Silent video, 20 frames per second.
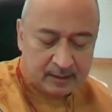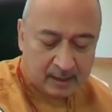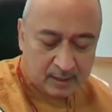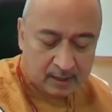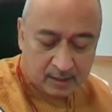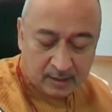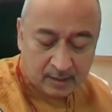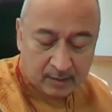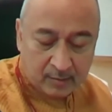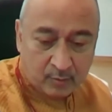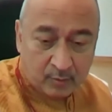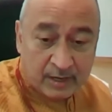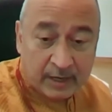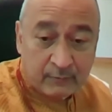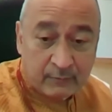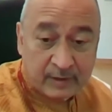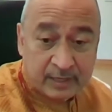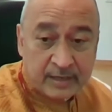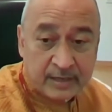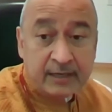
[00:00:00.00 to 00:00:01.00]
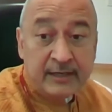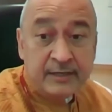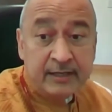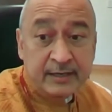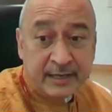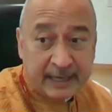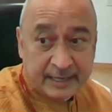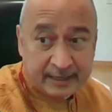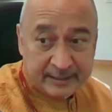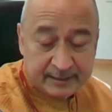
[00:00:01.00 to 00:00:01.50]
uh, where, where
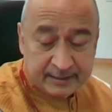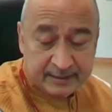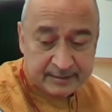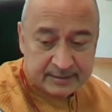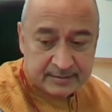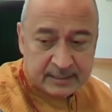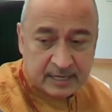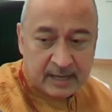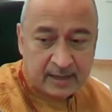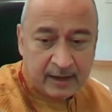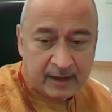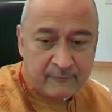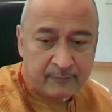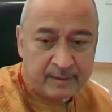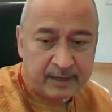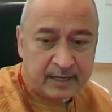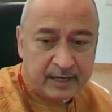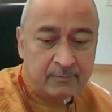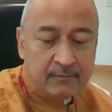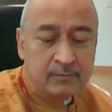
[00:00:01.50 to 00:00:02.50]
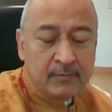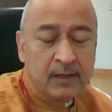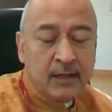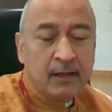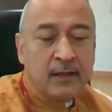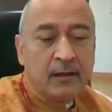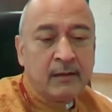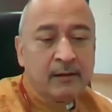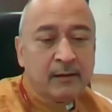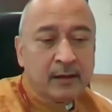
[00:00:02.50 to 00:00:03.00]
Indian carriers are, have become
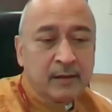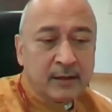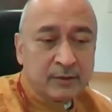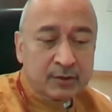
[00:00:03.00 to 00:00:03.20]
uh,